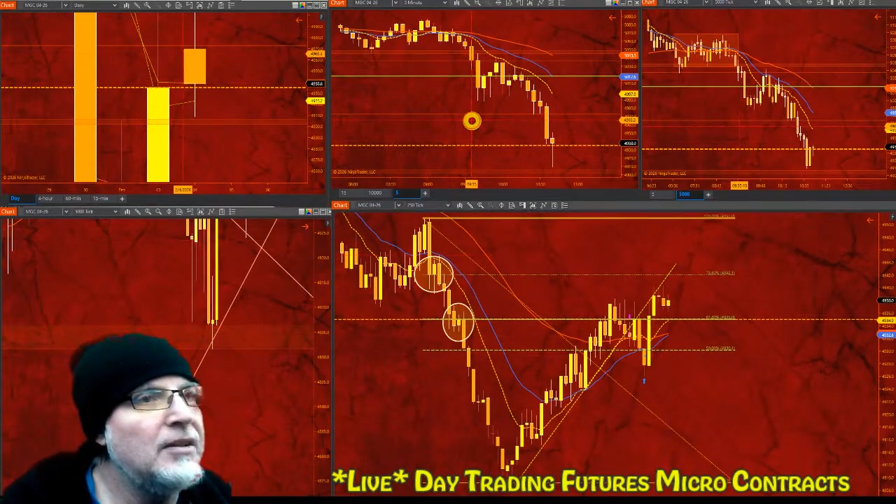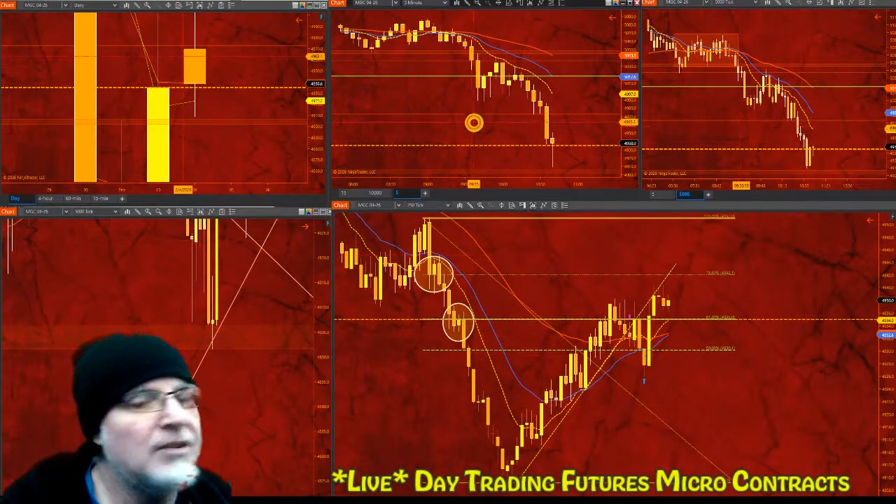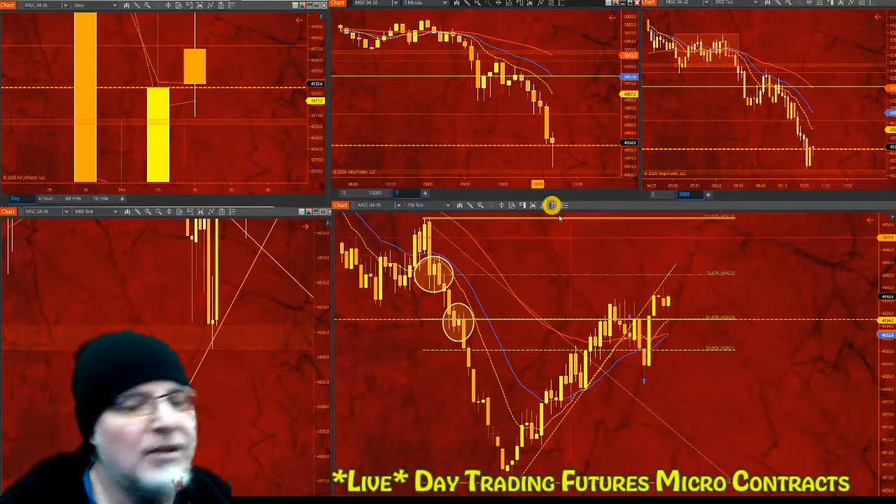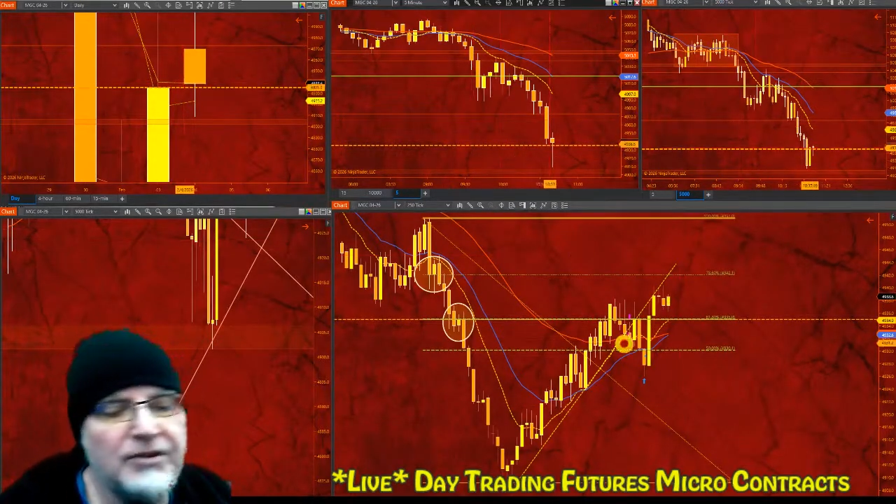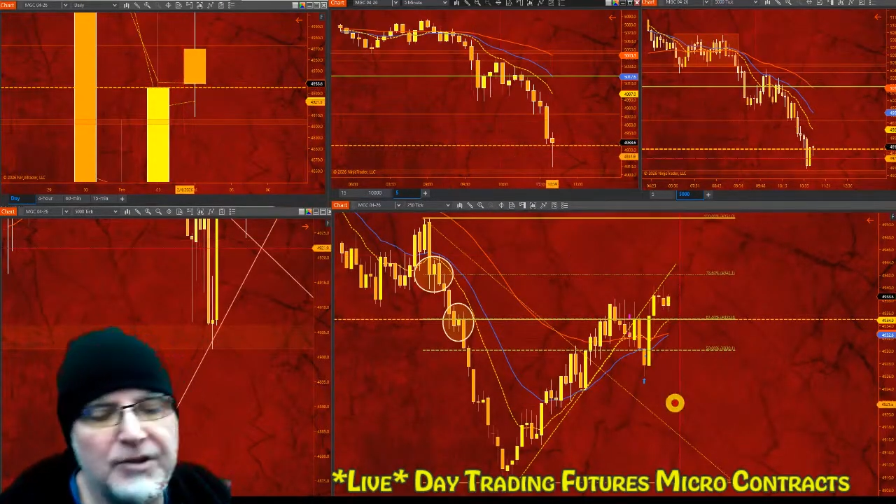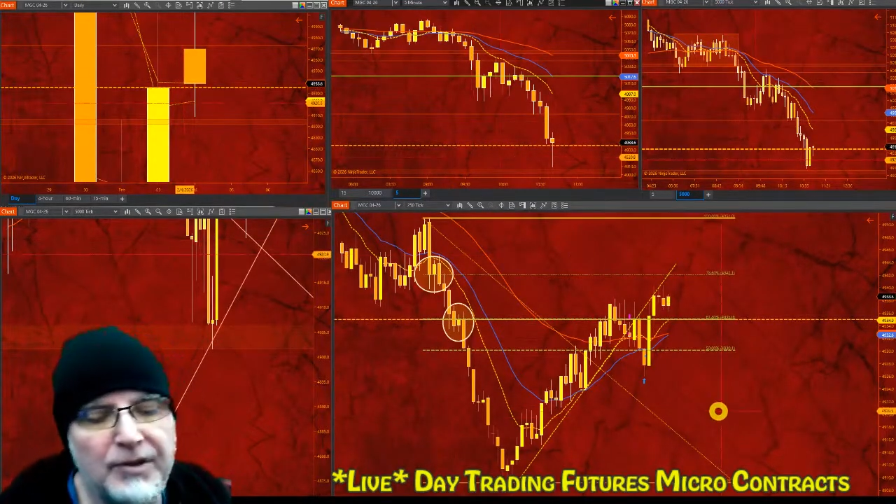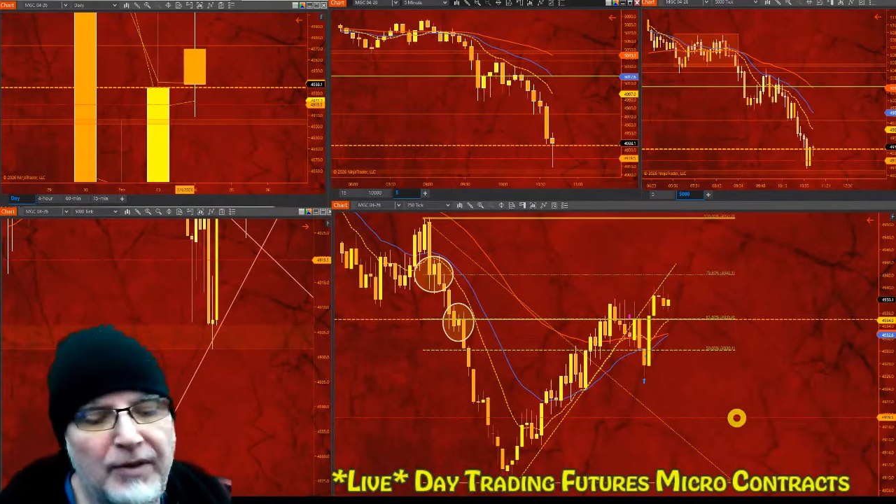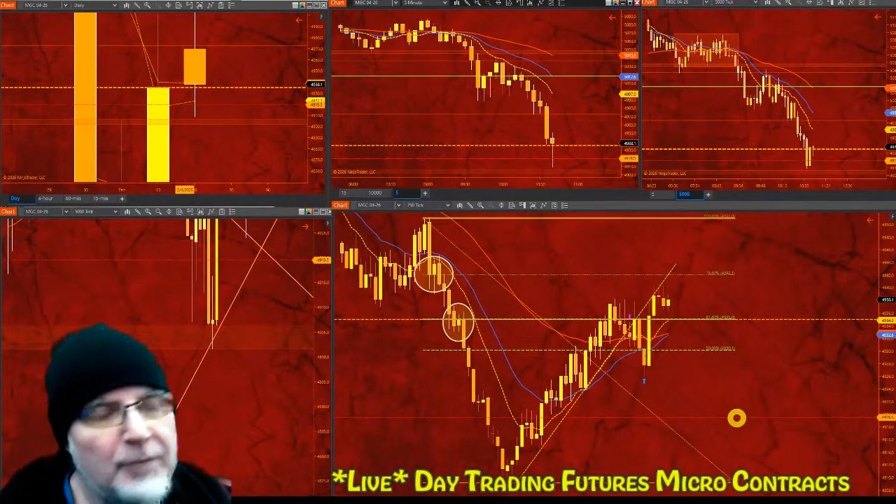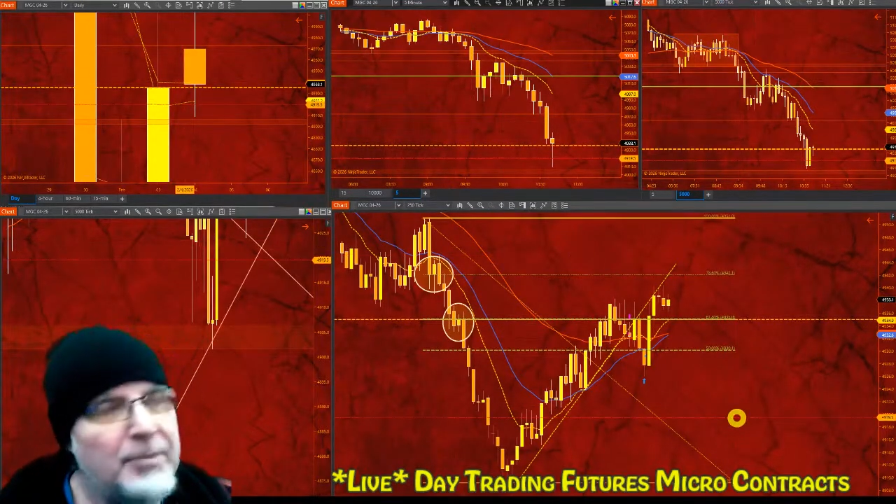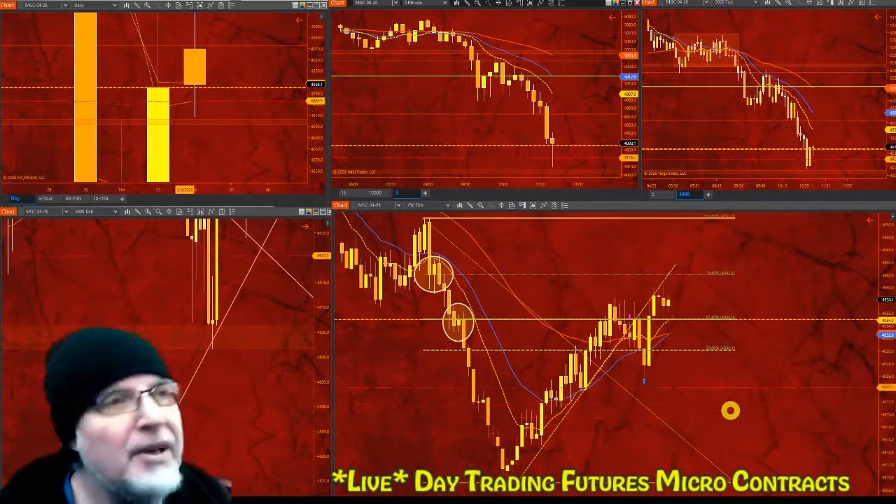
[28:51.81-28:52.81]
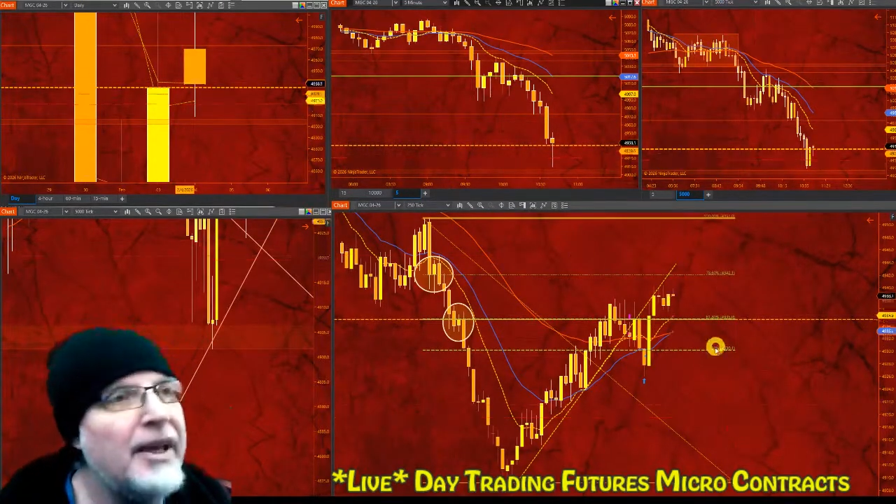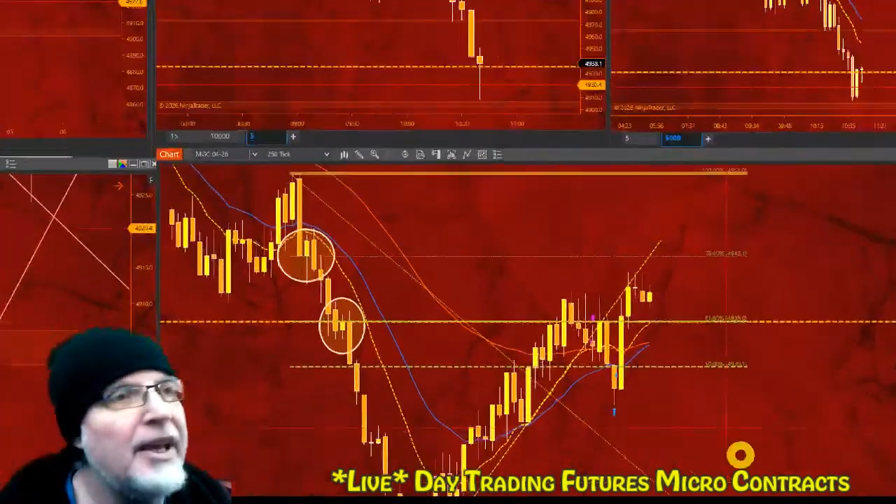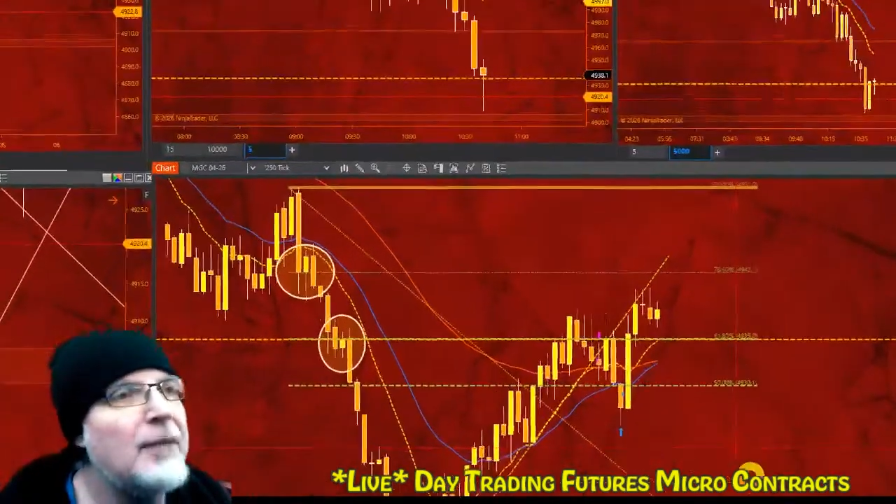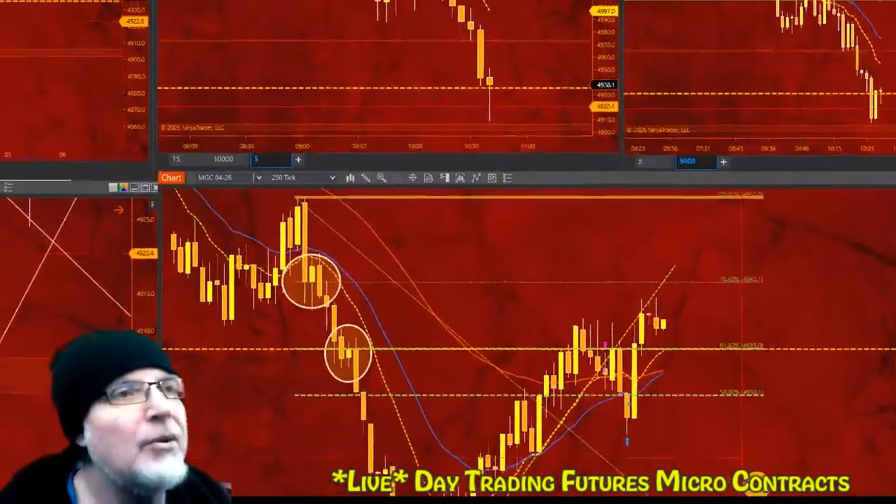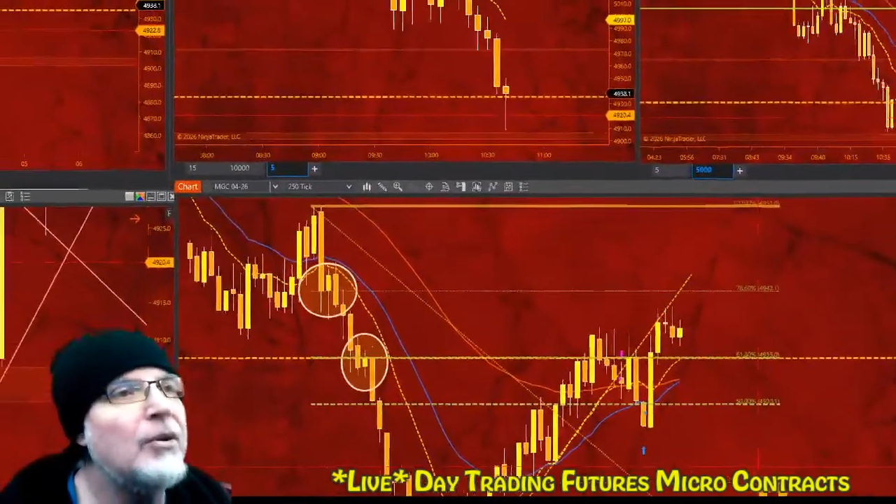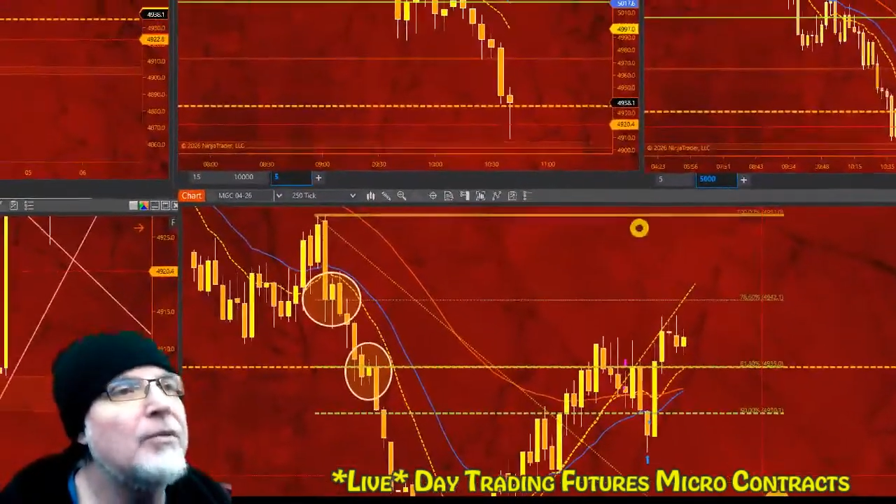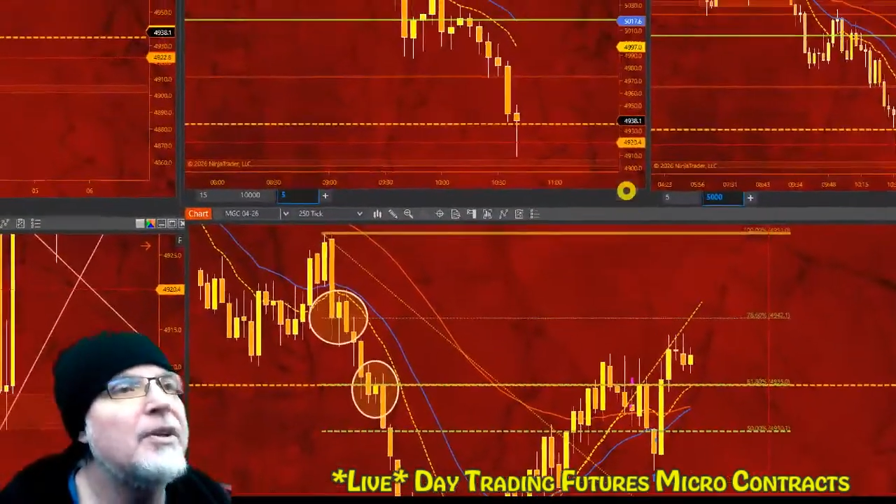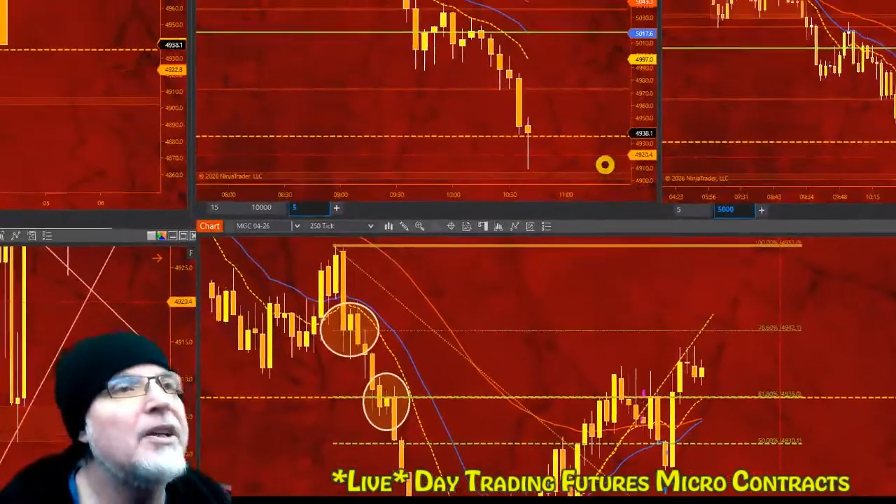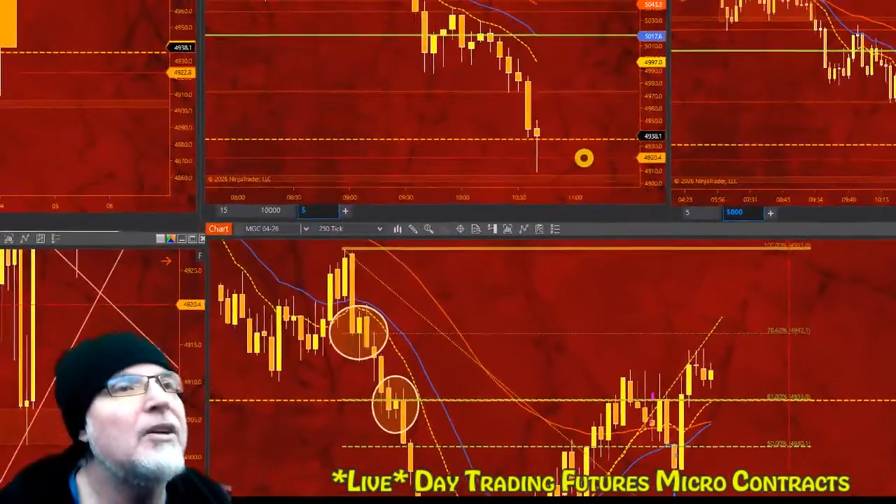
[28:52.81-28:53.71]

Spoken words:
It's developing a hammer over here